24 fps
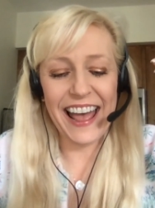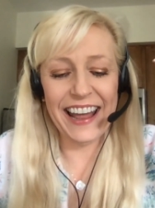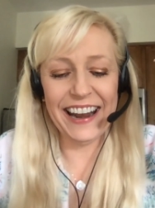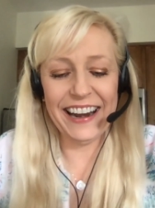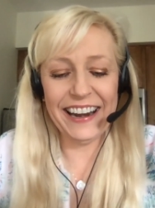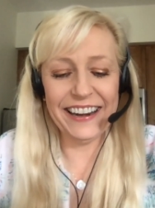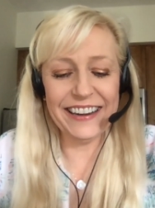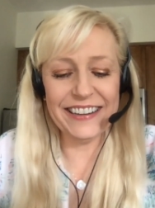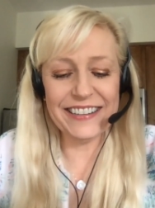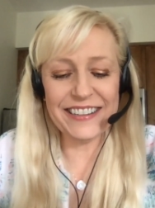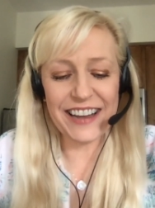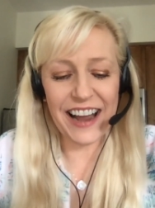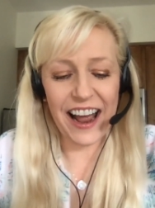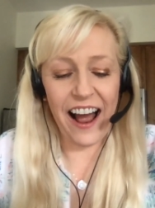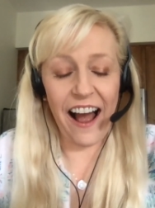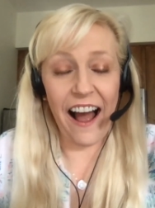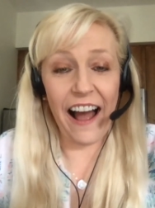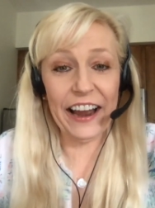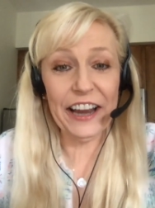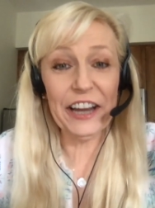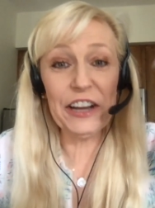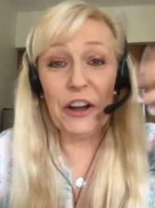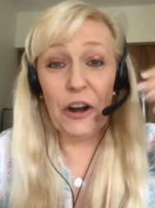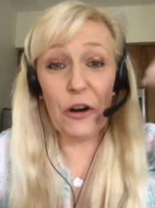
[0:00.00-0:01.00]
And
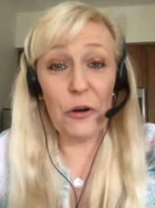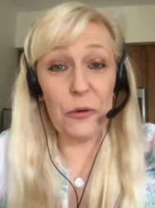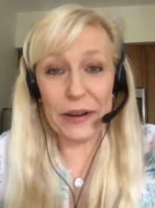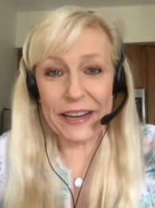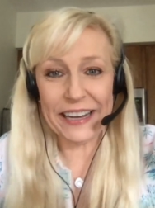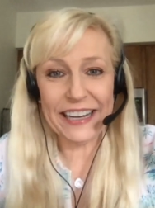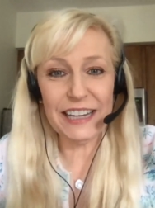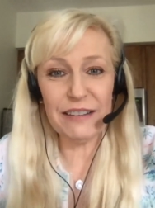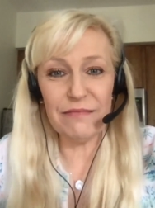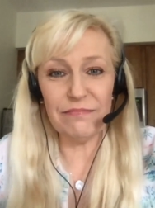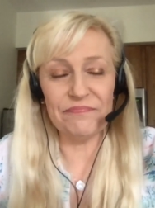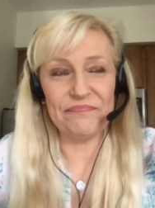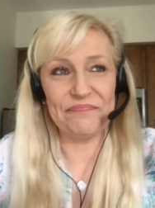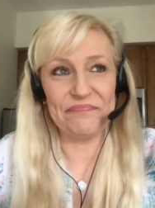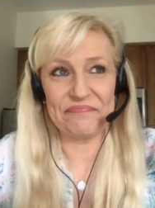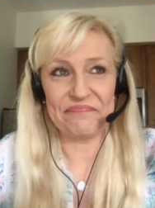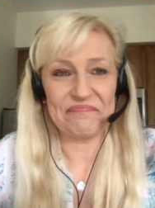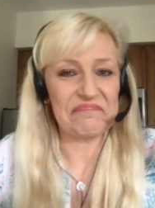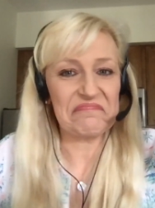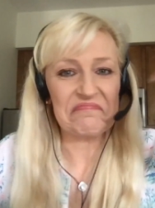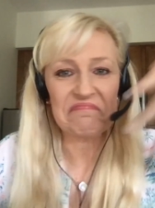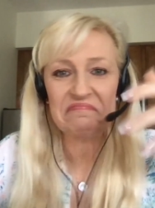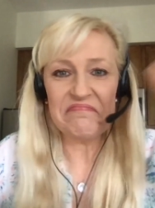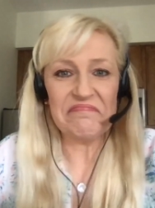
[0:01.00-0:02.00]
I go eat.
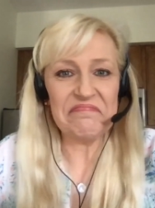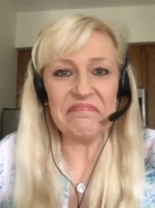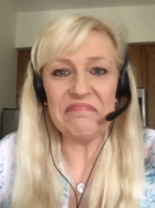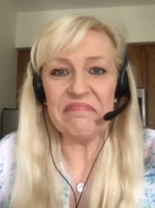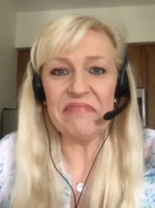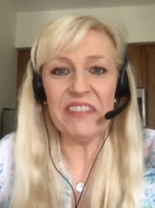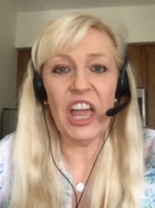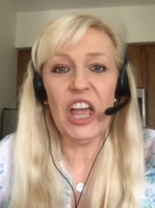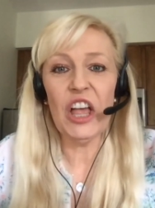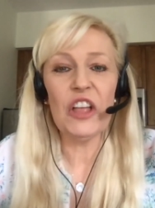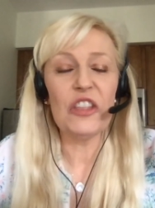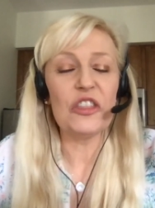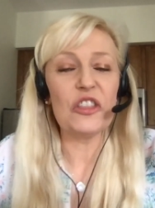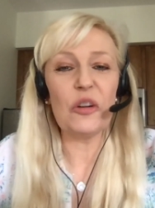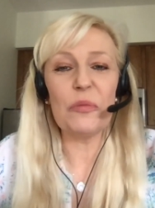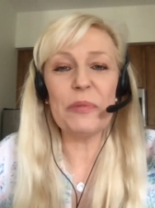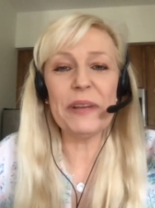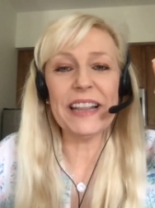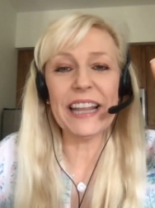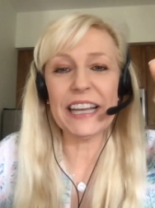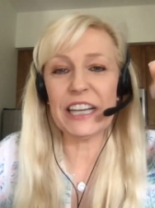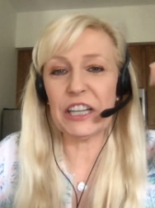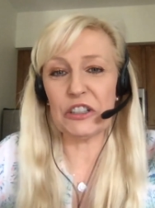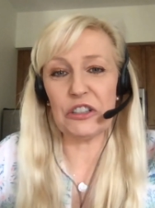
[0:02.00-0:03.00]

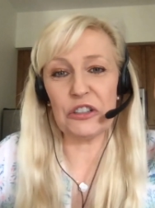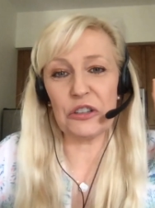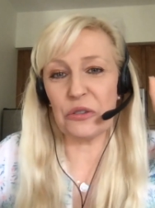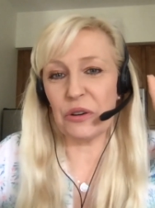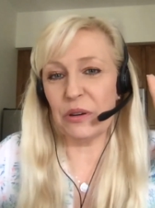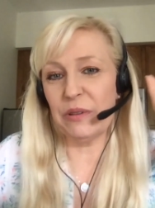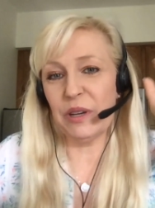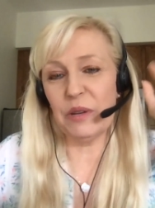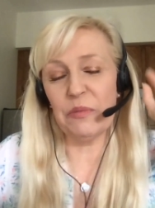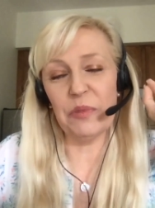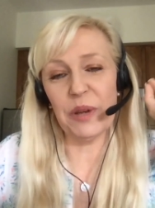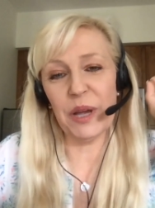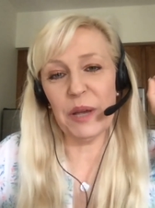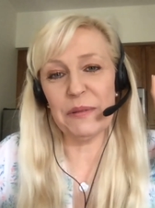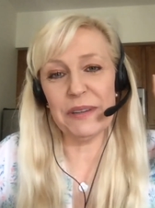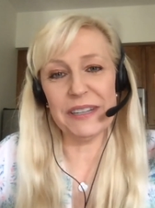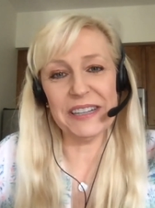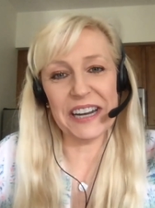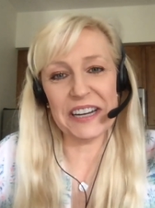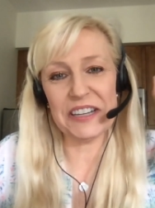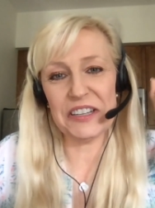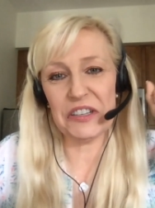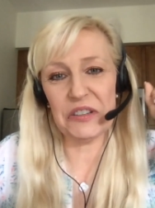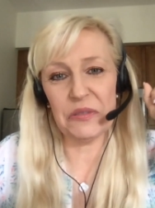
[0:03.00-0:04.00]
There'll be like a screaming
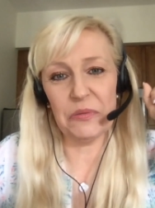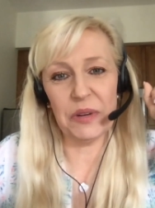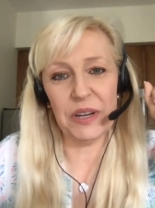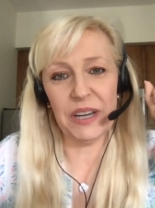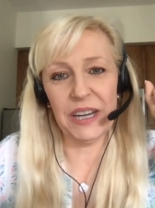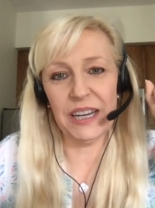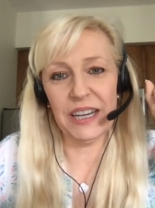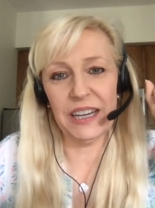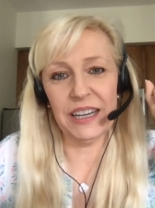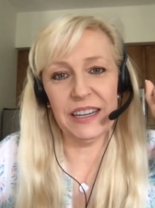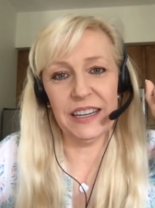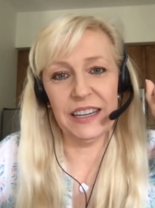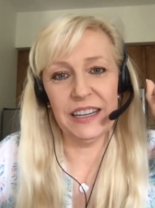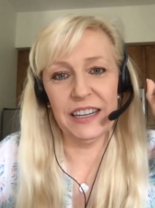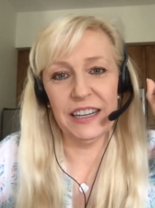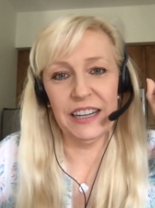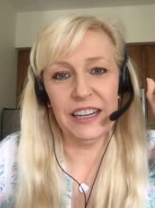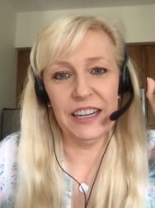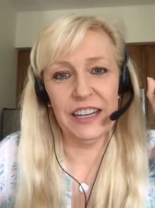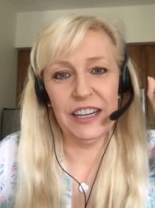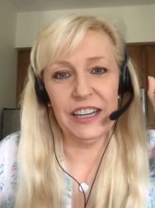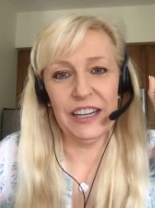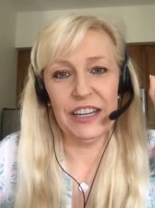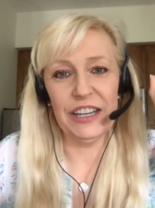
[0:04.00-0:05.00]
baby next to me.
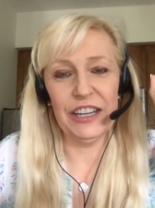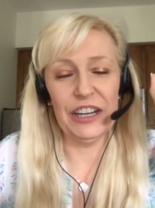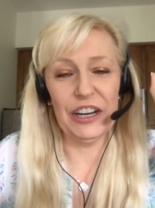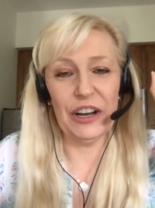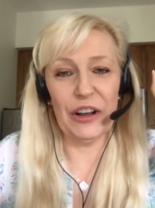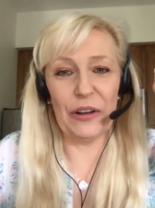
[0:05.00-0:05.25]
Mm.